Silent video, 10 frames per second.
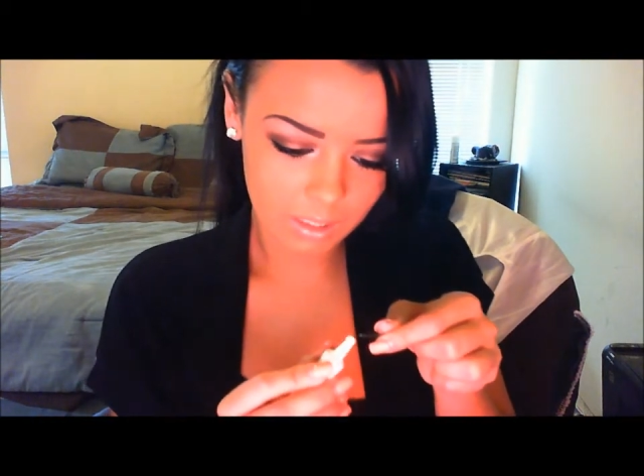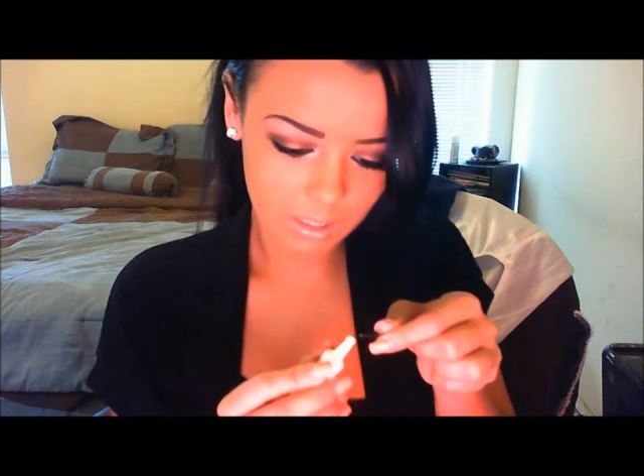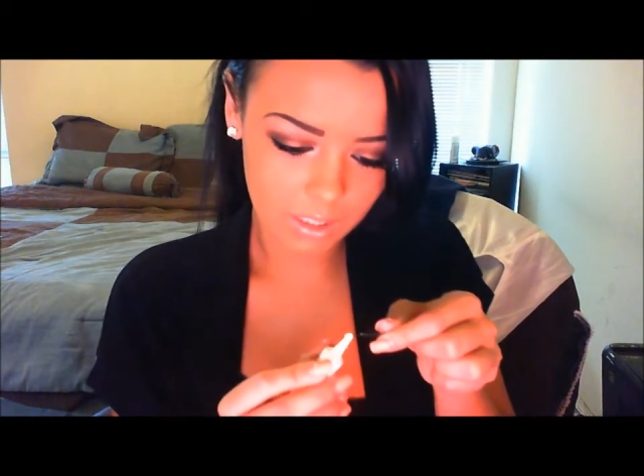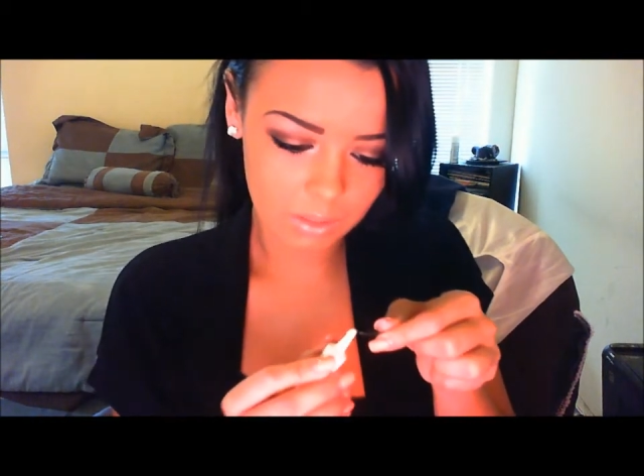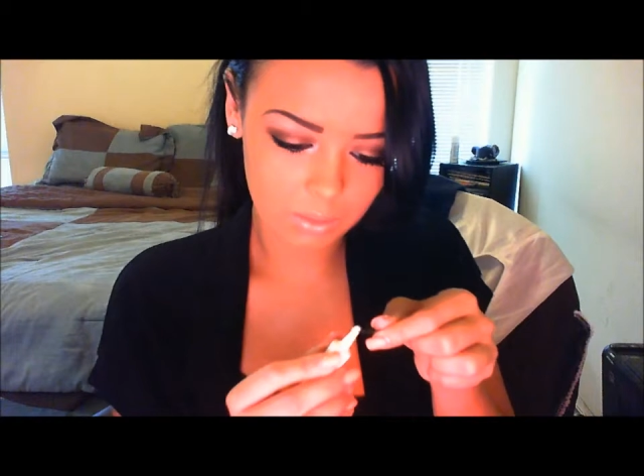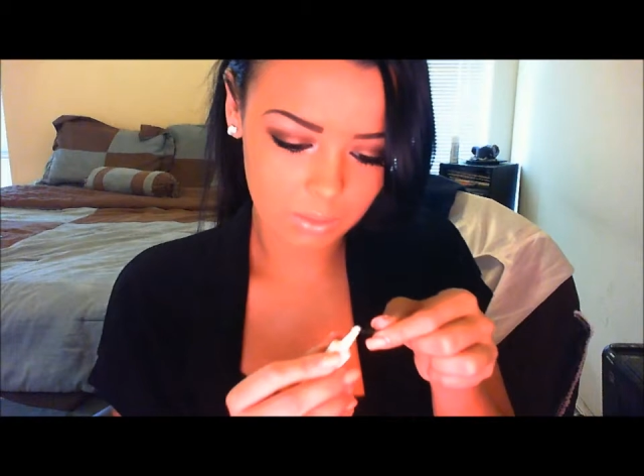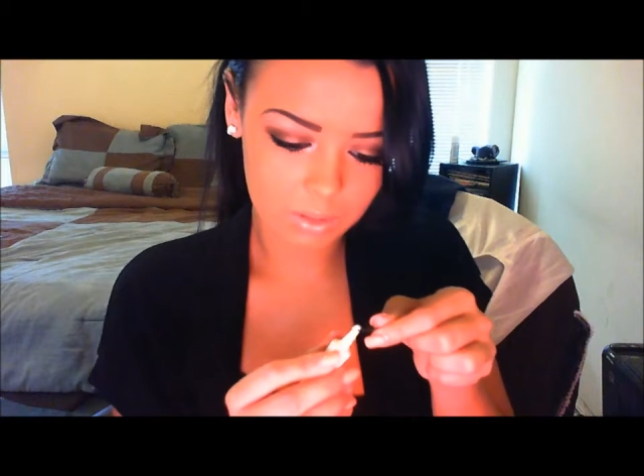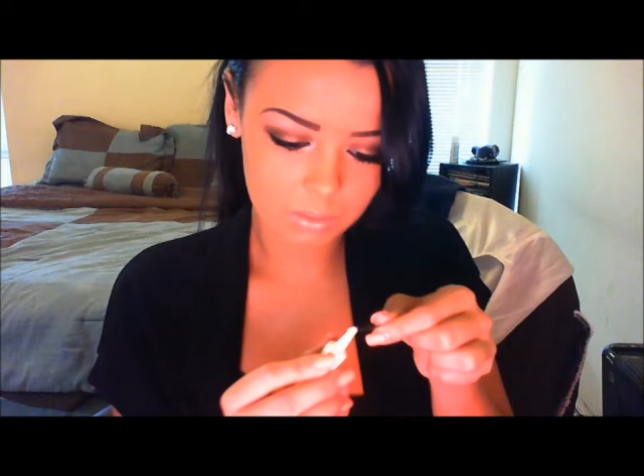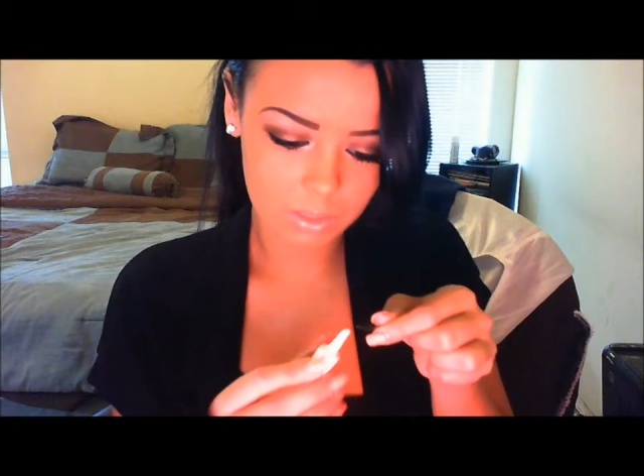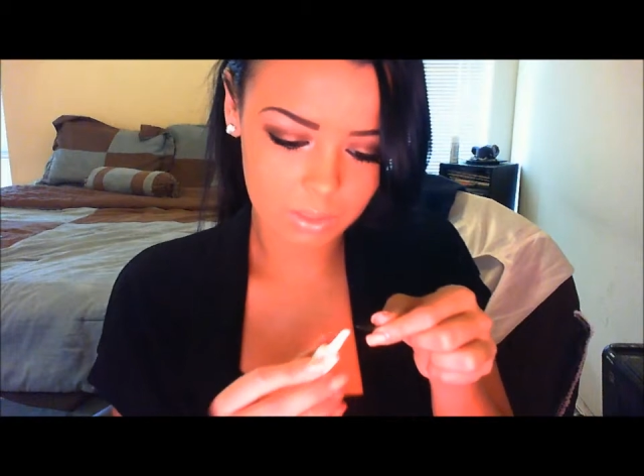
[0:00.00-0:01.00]
You don't want too
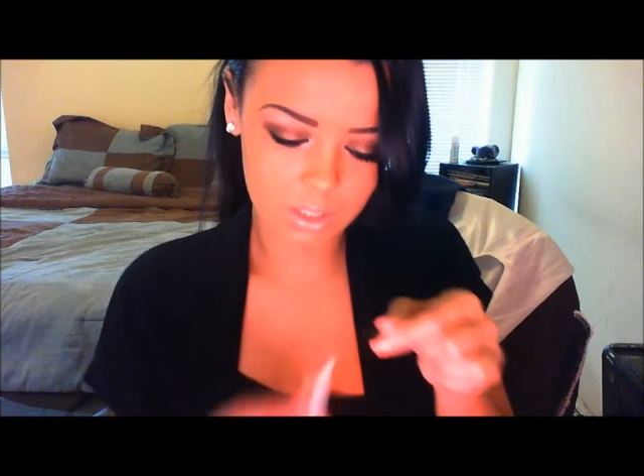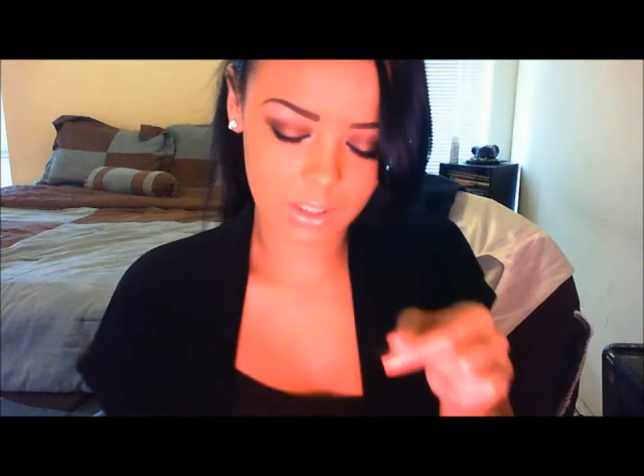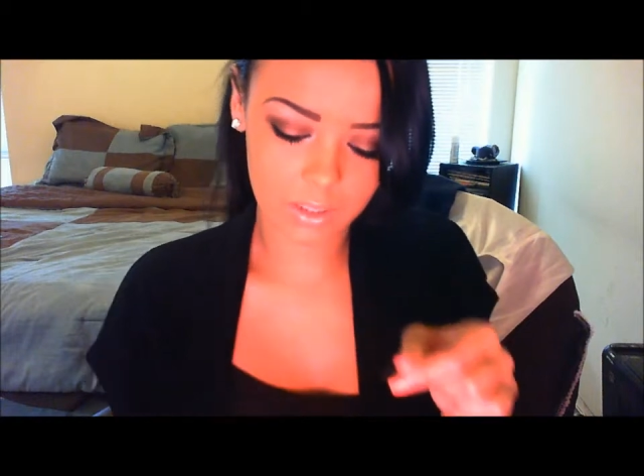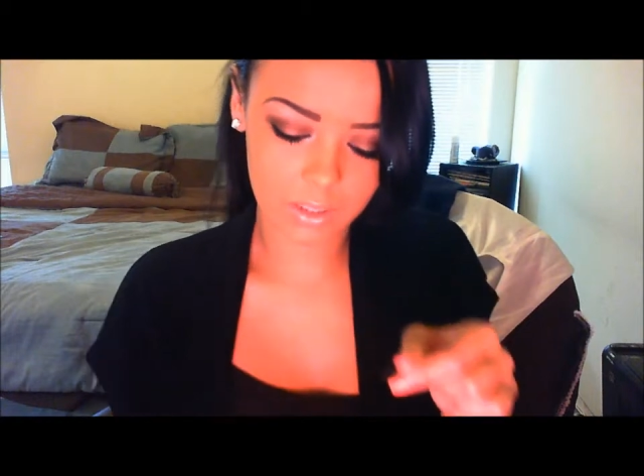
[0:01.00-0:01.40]
much on there.